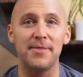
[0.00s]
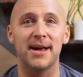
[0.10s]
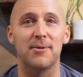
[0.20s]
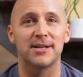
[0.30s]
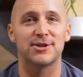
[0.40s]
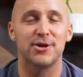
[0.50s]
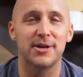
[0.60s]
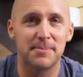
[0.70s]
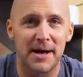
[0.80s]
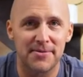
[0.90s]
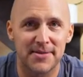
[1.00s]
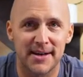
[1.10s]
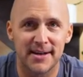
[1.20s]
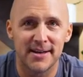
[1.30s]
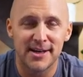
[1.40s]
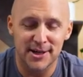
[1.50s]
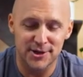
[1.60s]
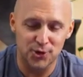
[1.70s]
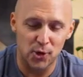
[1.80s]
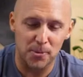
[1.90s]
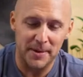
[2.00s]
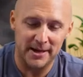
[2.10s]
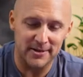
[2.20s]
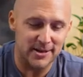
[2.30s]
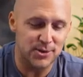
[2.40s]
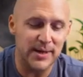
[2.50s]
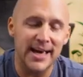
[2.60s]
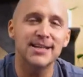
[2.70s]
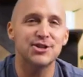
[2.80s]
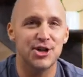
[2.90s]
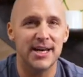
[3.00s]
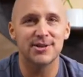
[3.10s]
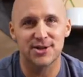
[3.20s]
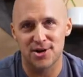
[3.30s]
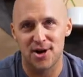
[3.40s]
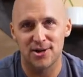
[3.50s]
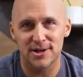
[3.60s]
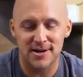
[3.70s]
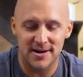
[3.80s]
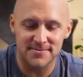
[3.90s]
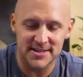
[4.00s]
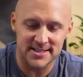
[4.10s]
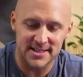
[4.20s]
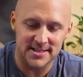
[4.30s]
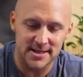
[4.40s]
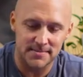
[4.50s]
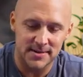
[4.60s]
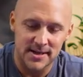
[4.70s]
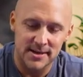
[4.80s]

thing I want to show you about the control panel here is we can change the color of this system.